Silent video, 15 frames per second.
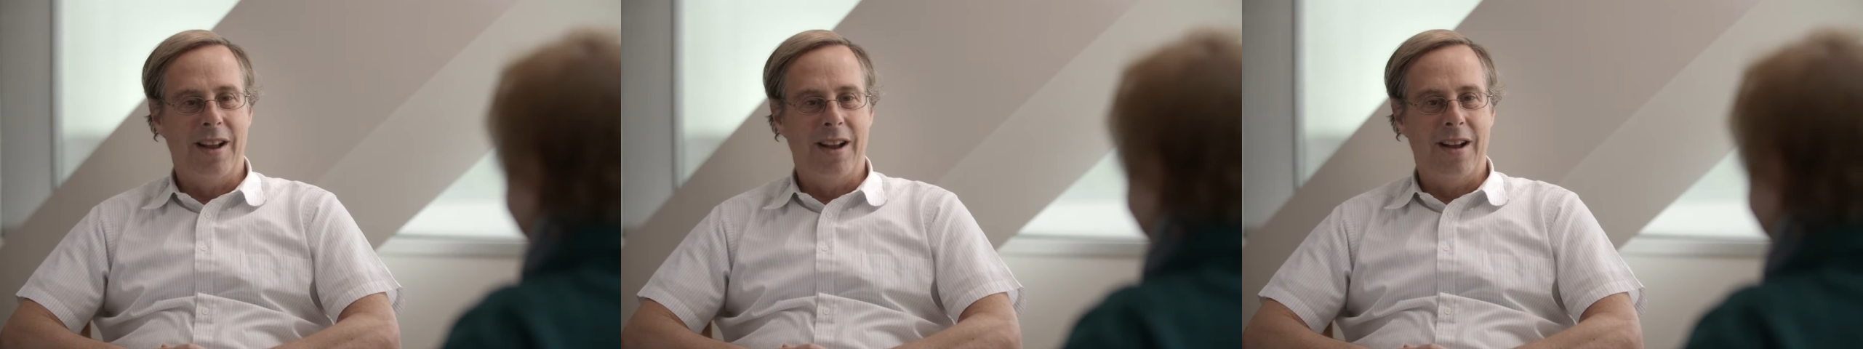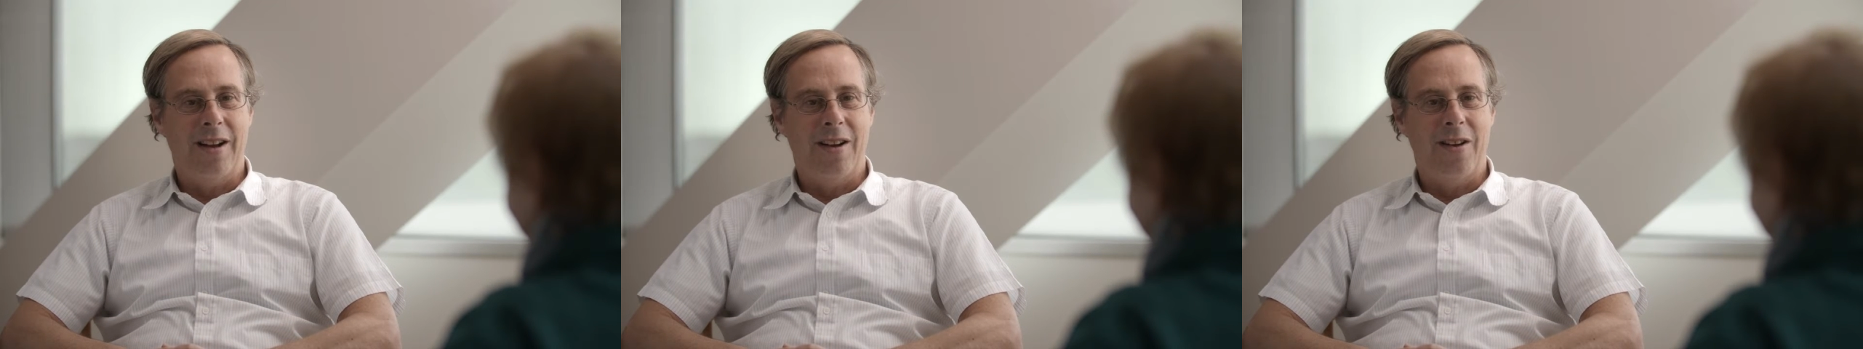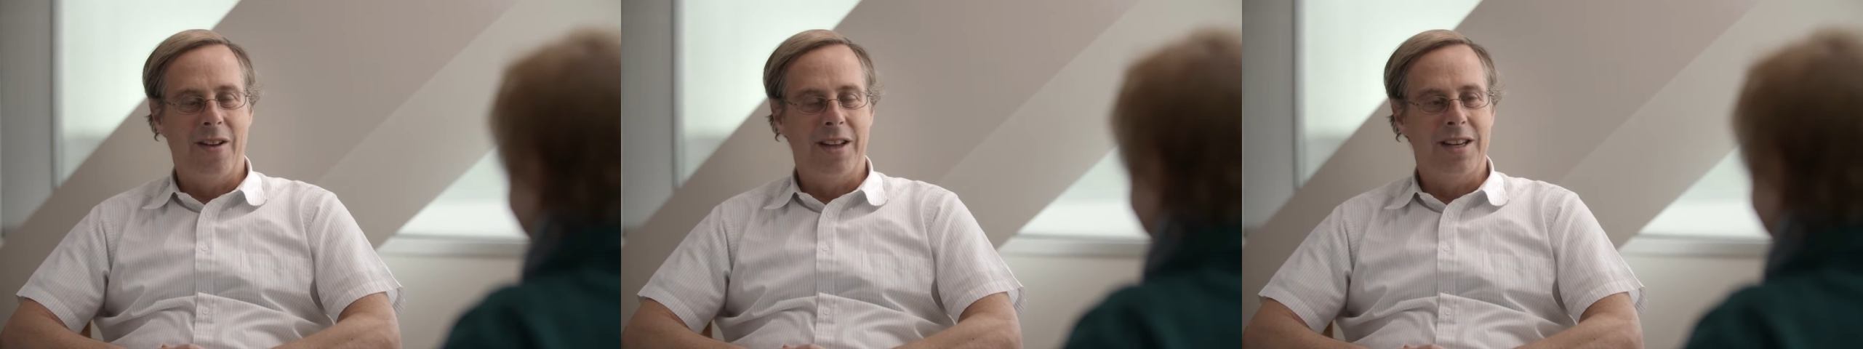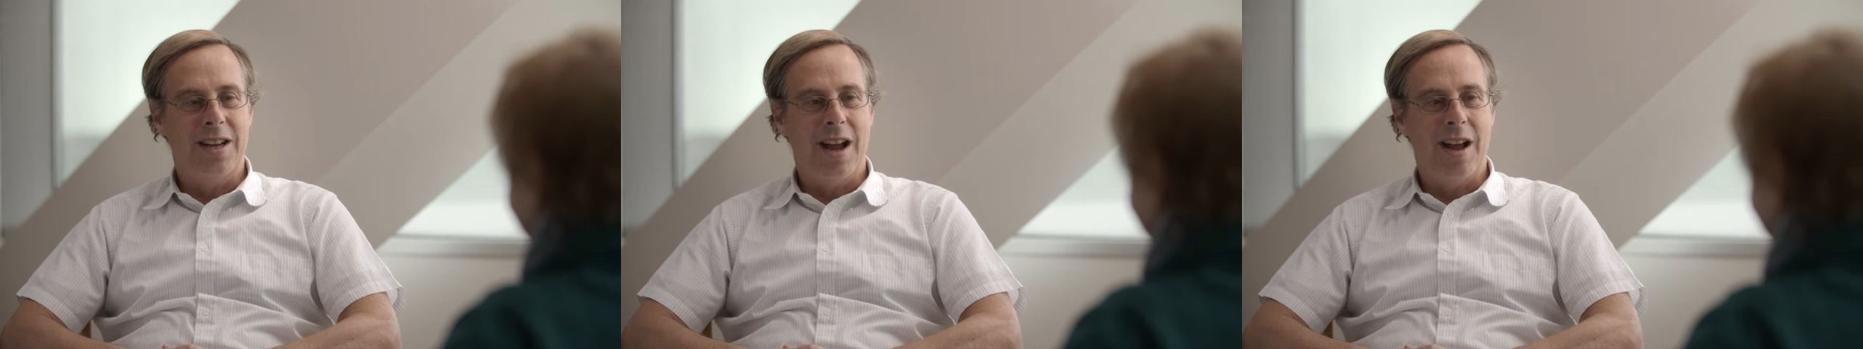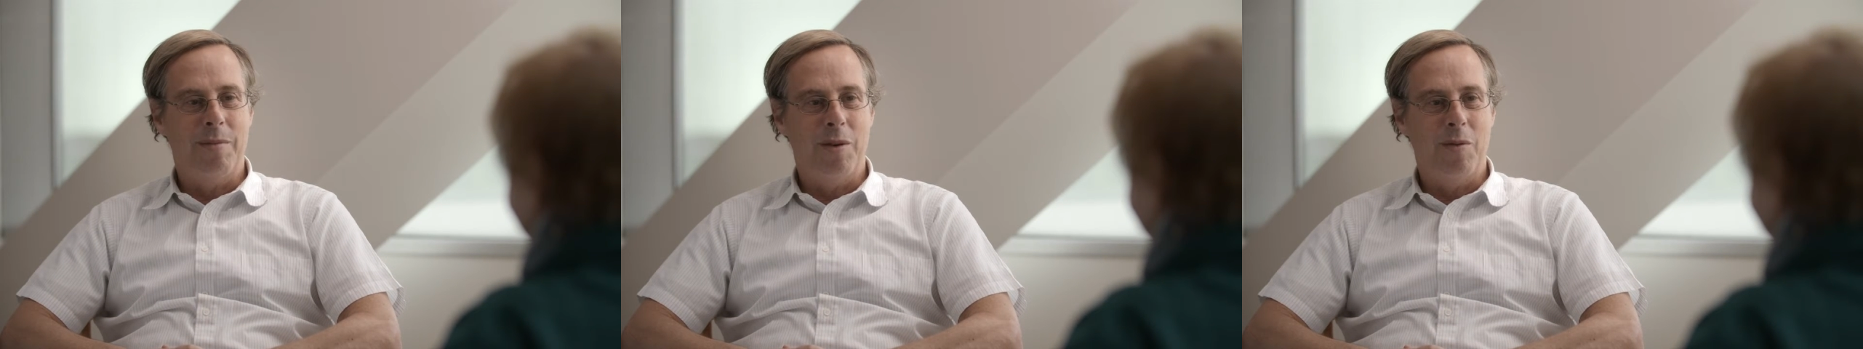all the
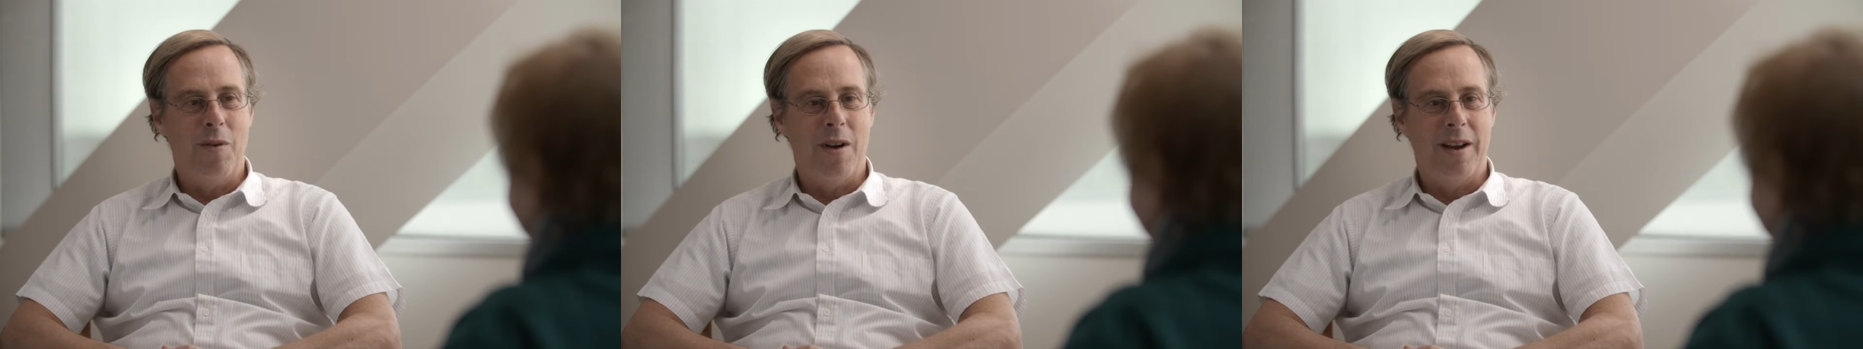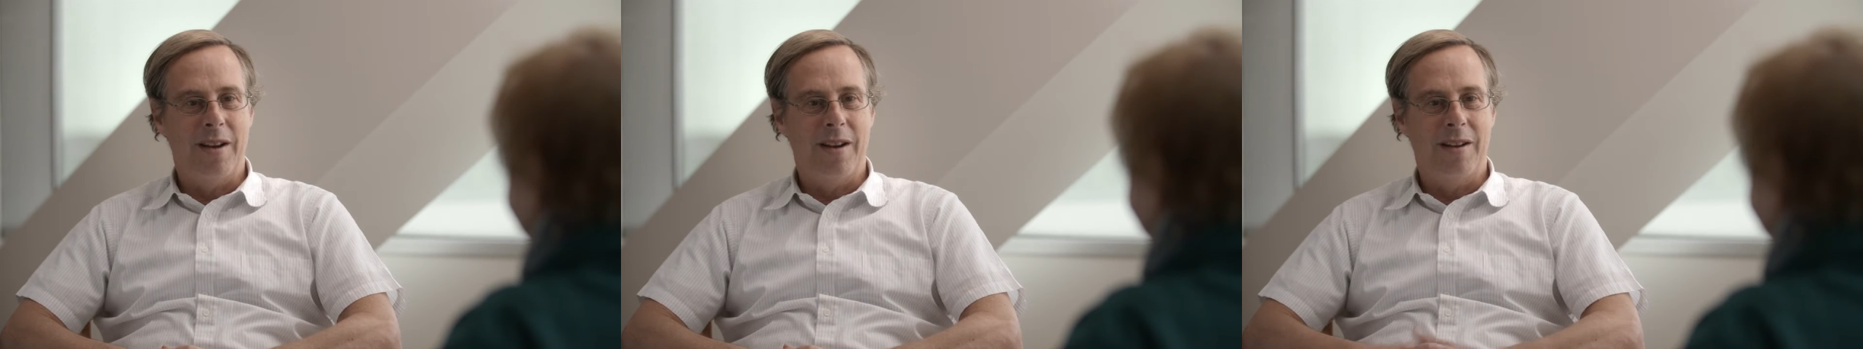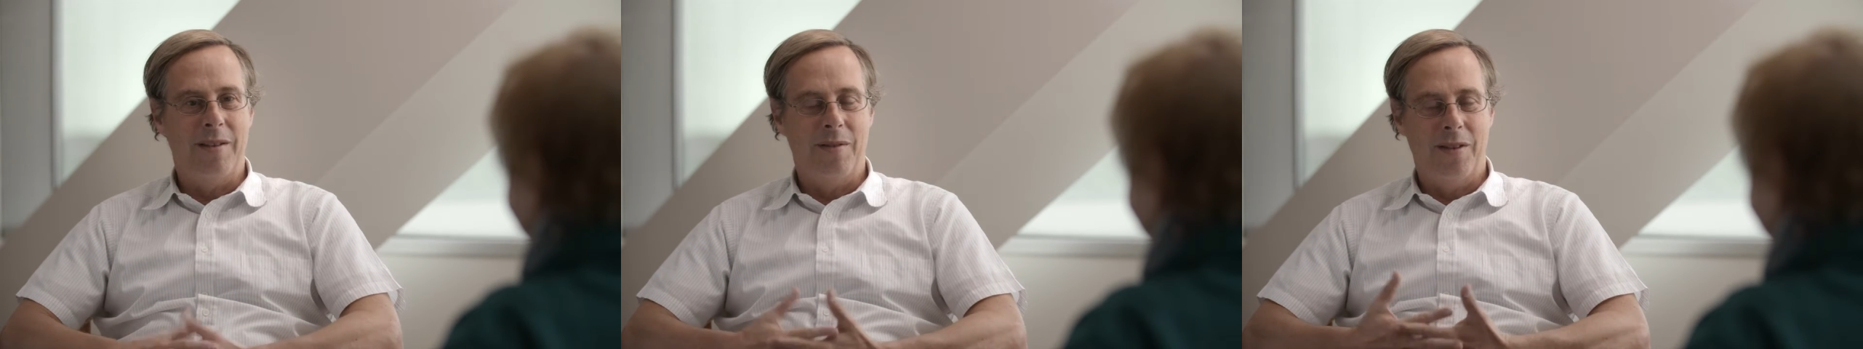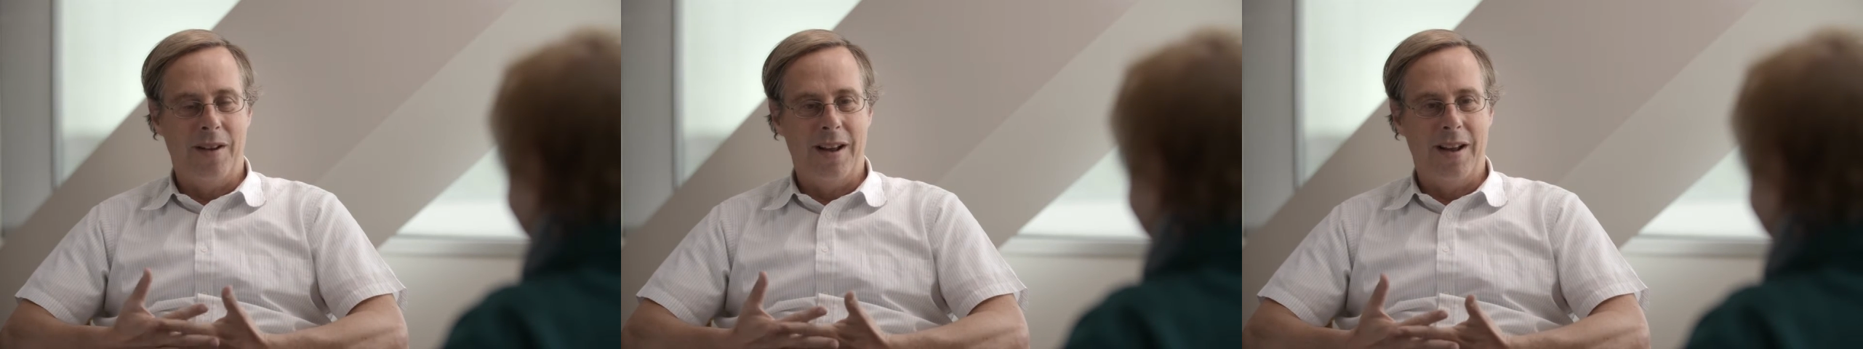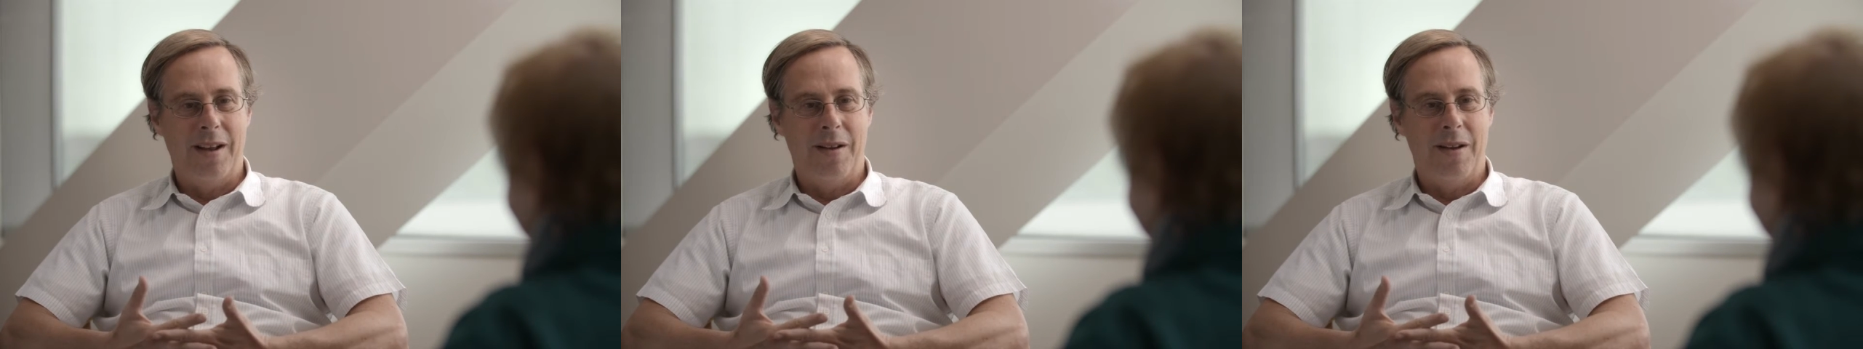time who want
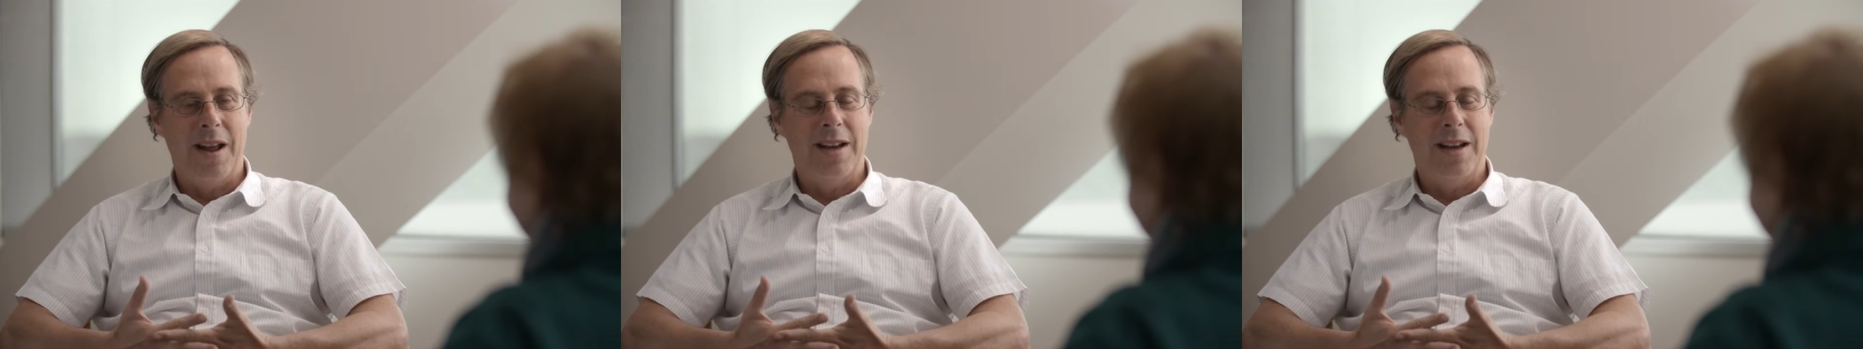to